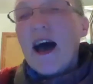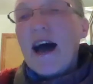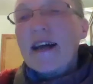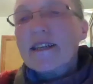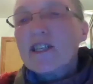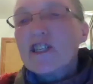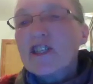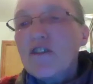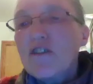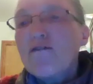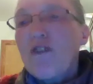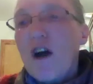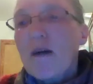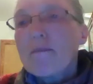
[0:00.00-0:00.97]
and do
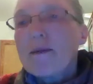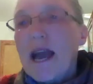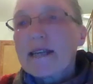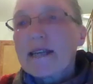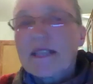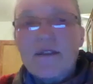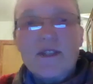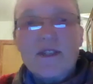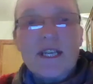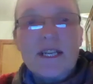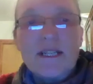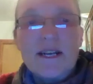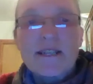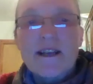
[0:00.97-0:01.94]
farming
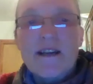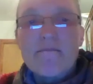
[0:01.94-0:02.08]
activities as